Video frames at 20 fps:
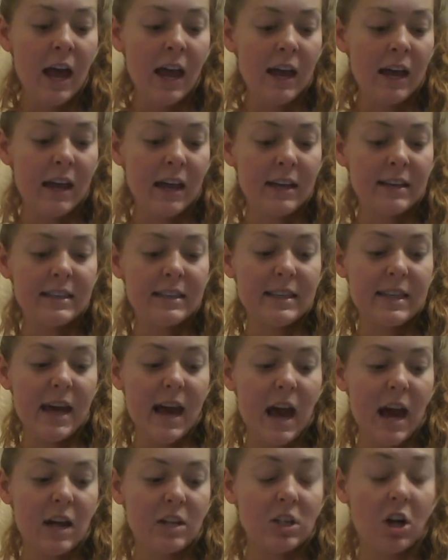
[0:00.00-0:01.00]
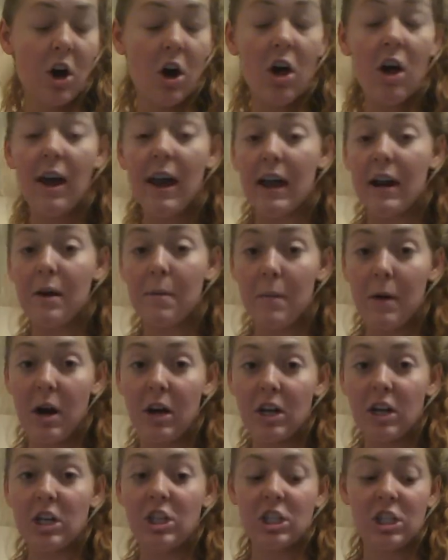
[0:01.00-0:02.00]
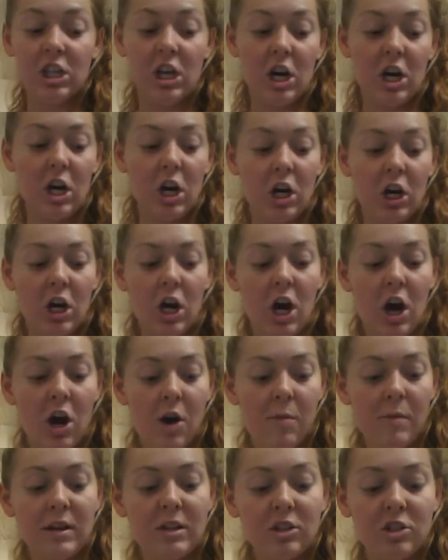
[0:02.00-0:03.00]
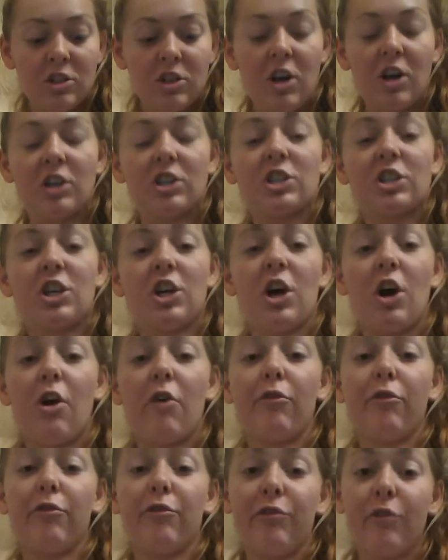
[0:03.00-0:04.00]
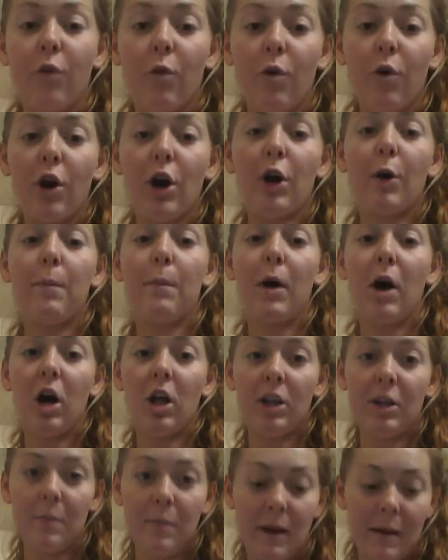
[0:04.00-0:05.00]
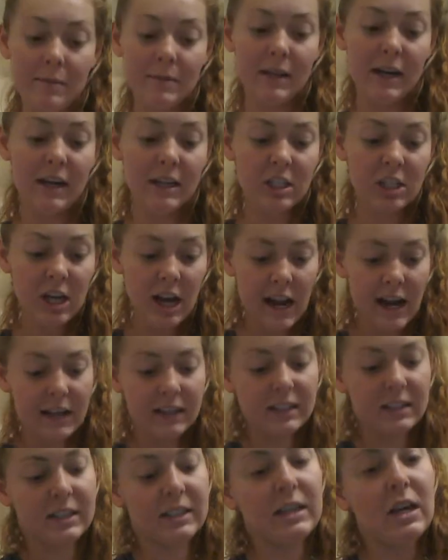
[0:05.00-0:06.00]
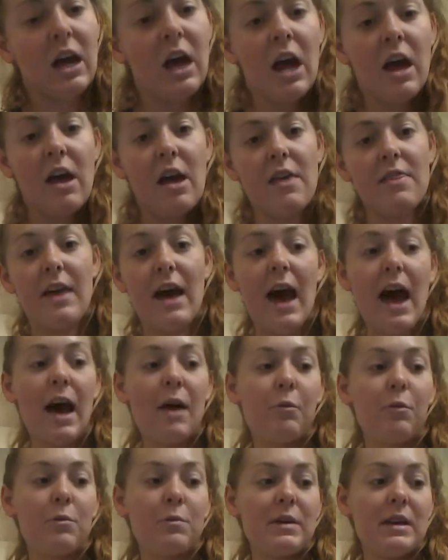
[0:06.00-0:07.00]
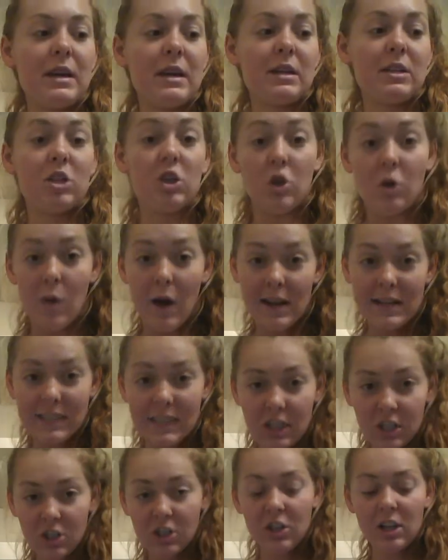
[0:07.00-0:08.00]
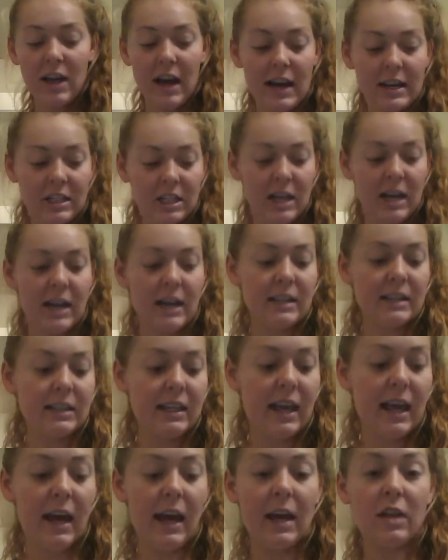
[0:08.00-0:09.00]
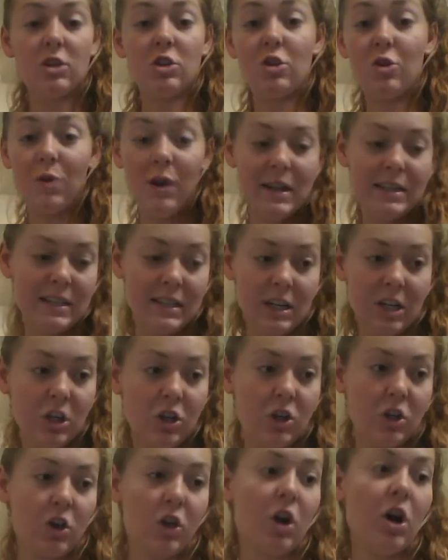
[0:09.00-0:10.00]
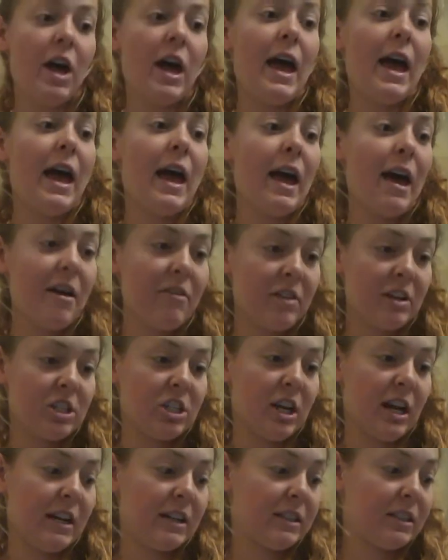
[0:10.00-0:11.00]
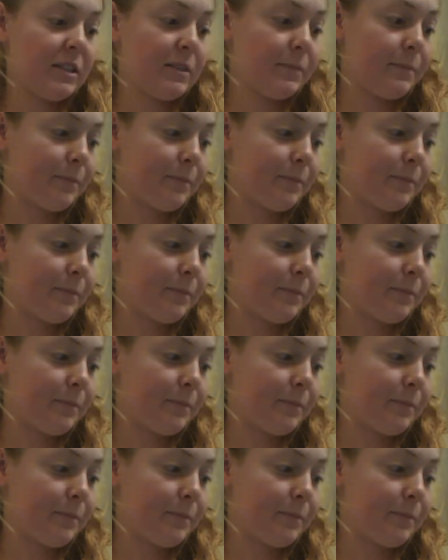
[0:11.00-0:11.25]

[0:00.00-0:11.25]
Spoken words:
is that all antibodies share a common structure of 4 polypeptide chains. And that would be 2 identical light chains and 2 identical heavy chains.